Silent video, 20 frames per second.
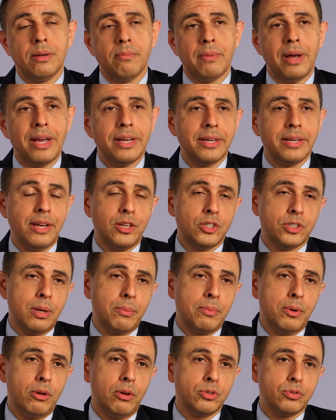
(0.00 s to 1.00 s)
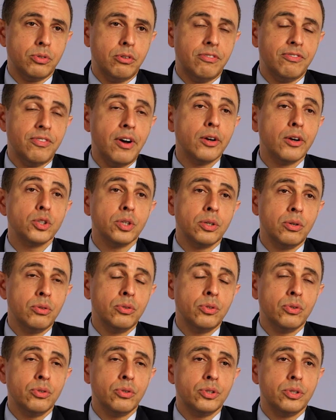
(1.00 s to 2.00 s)
In my case, I'm also a functional
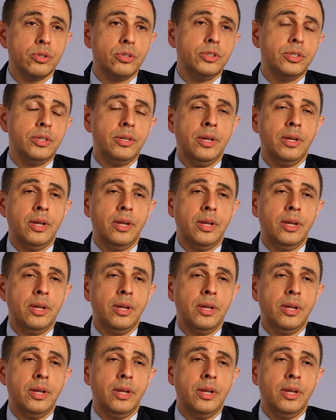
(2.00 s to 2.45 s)
neurosurgeon.